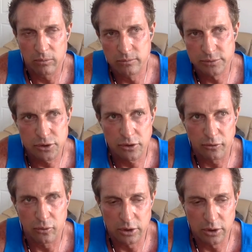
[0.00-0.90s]
sort
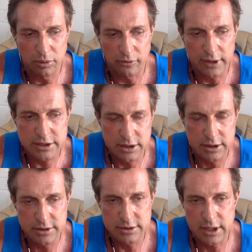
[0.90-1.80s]
of real profession
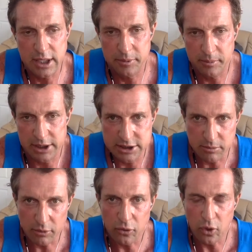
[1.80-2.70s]
is optimizing
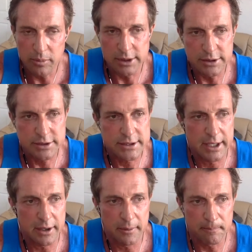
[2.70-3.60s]
performance,
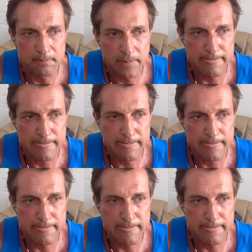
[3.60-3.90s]
um,